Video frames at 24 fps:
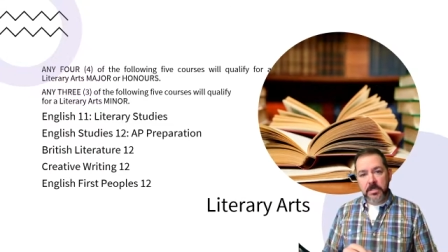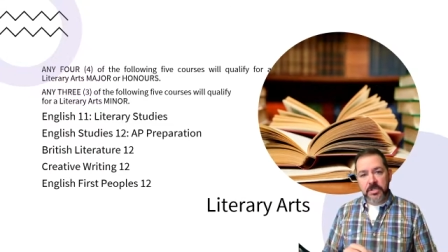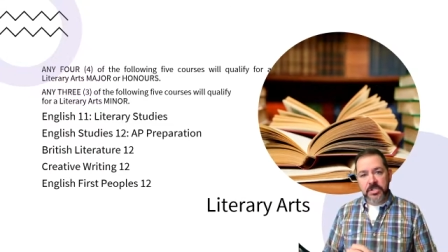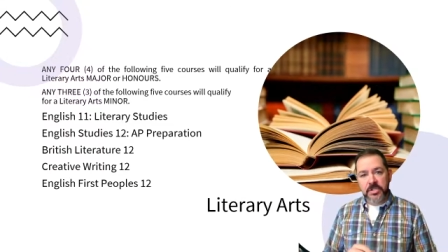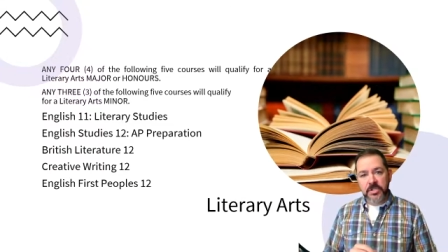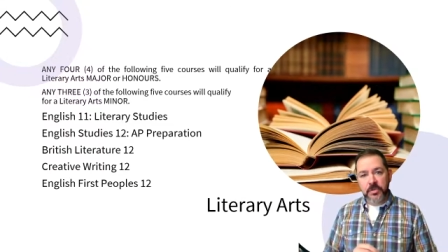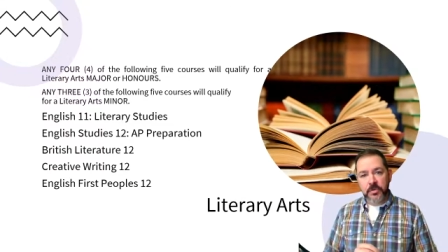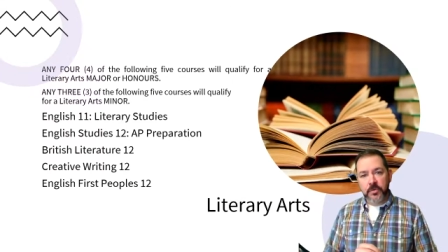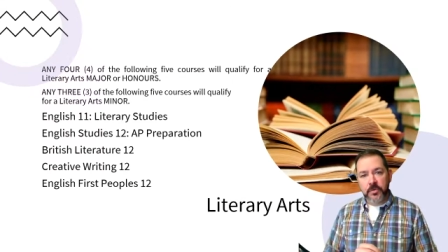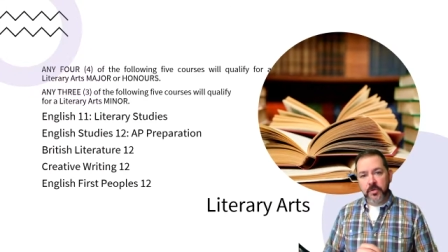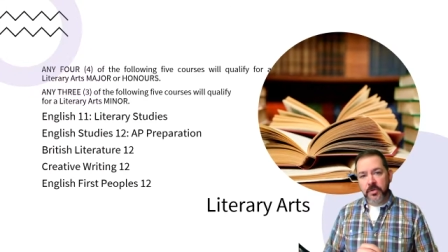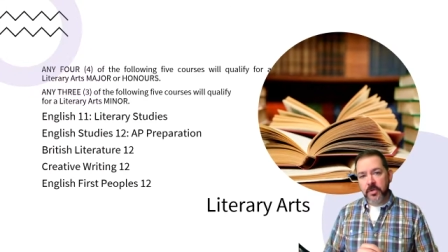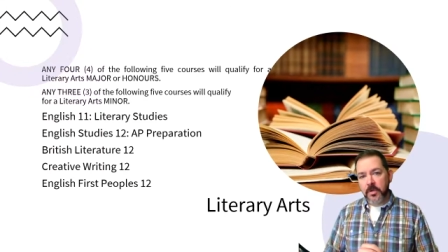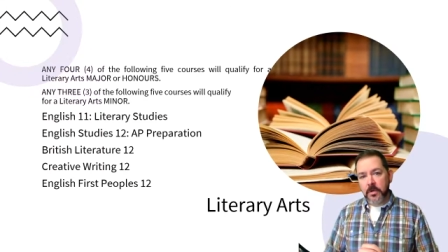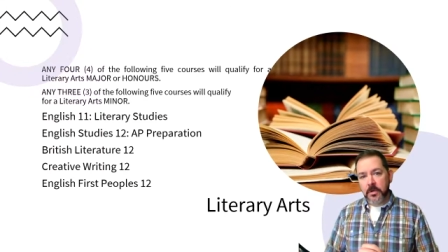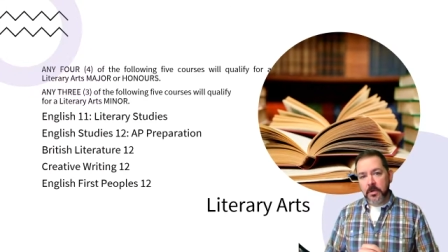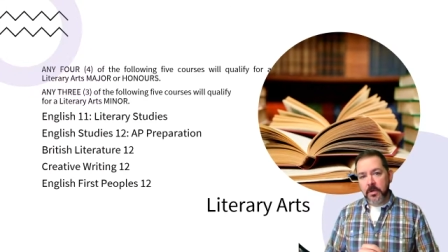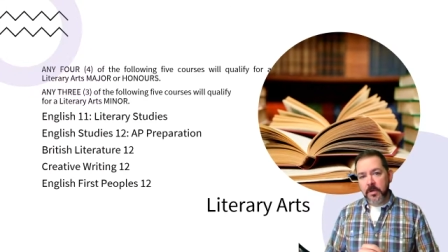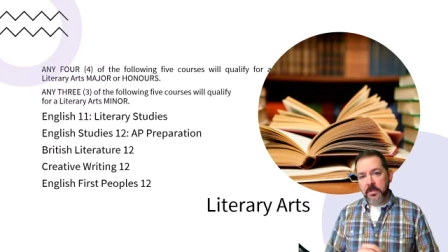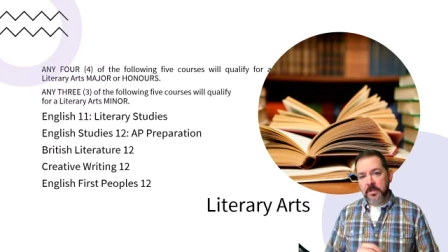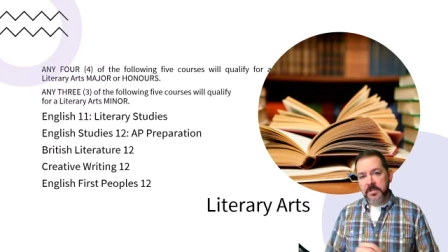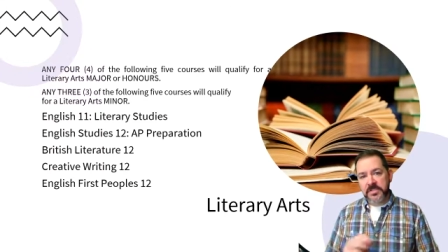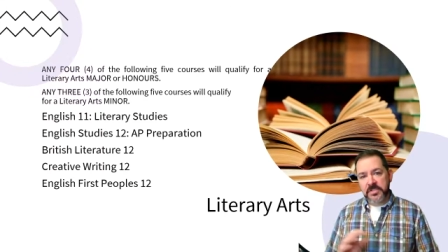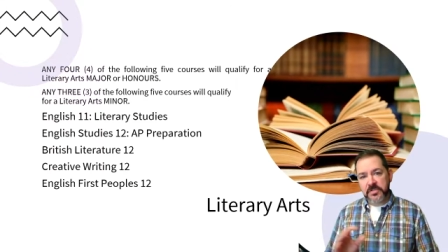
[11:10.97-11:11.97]
to
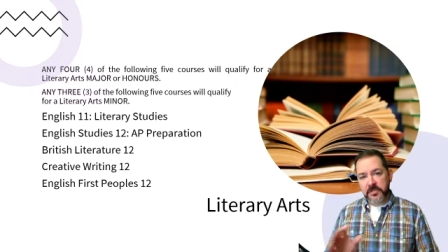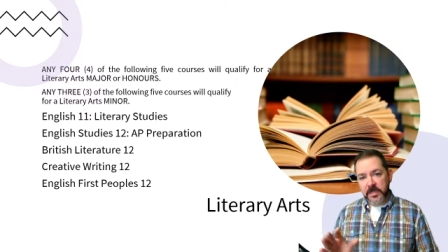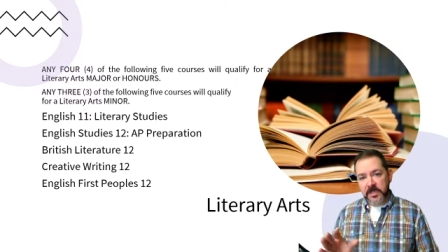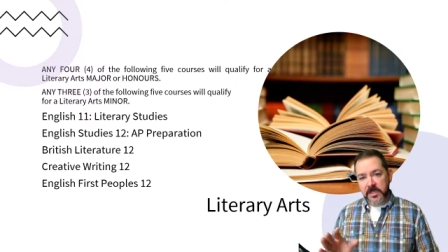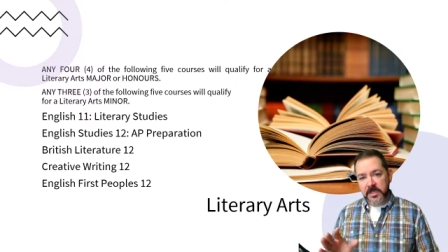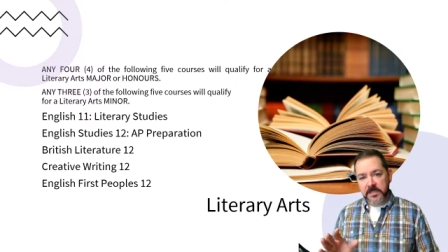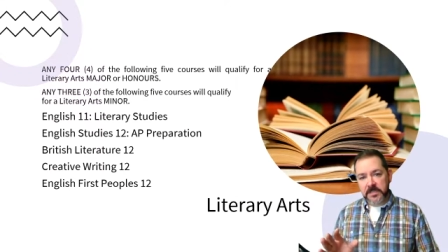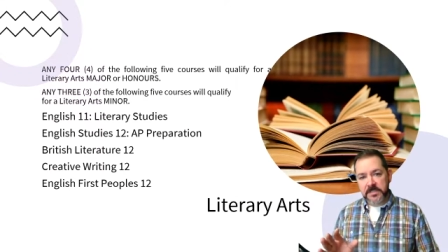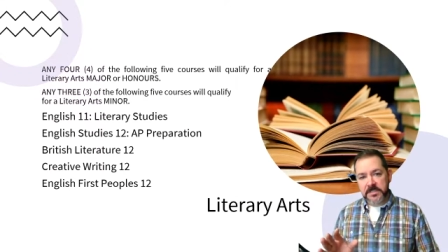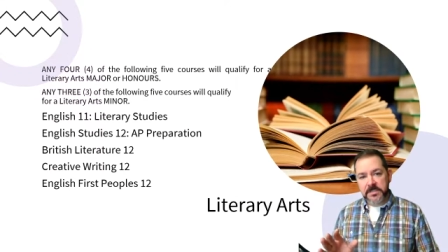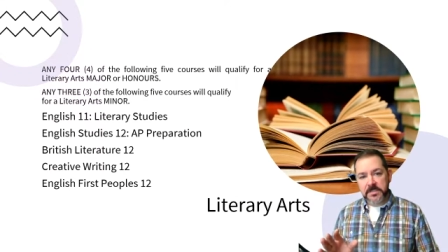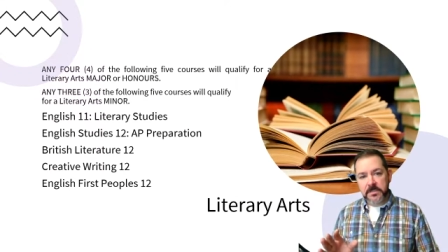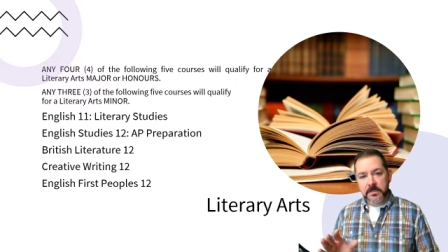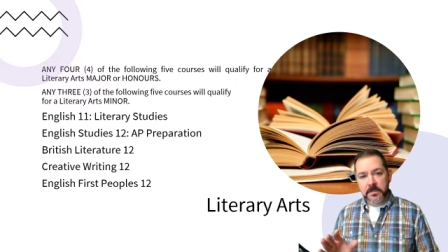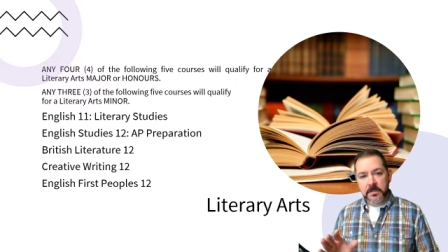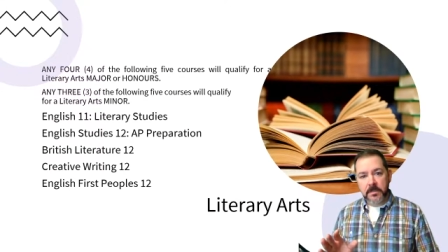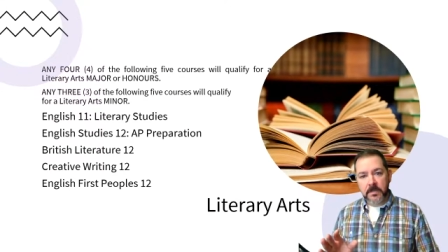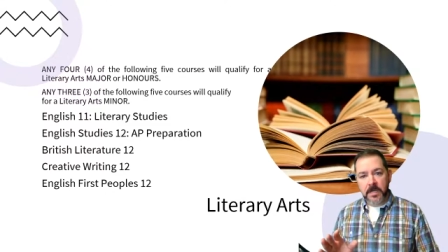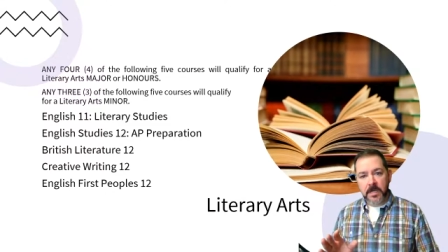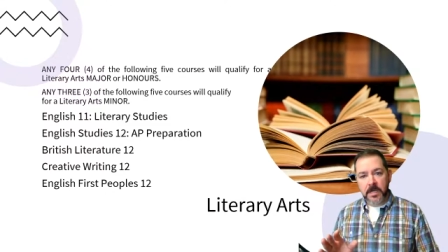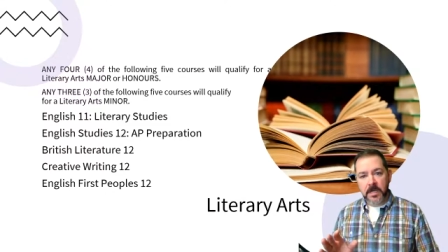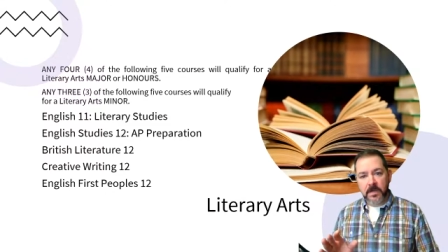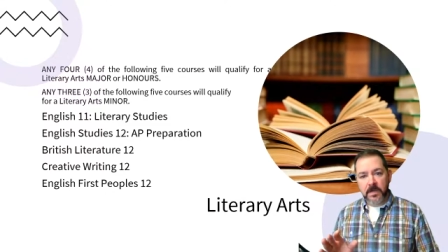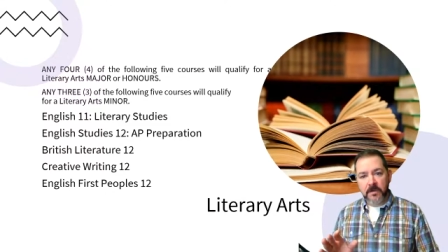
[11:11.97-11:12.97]
your strings
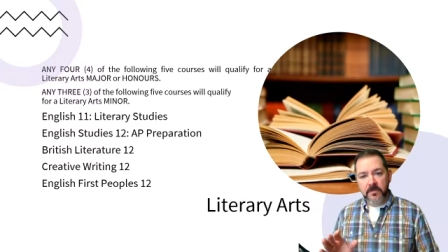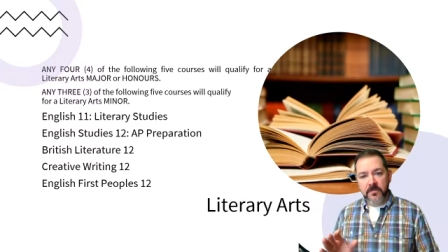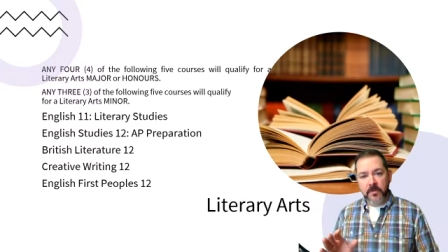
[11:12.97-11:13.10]
uh,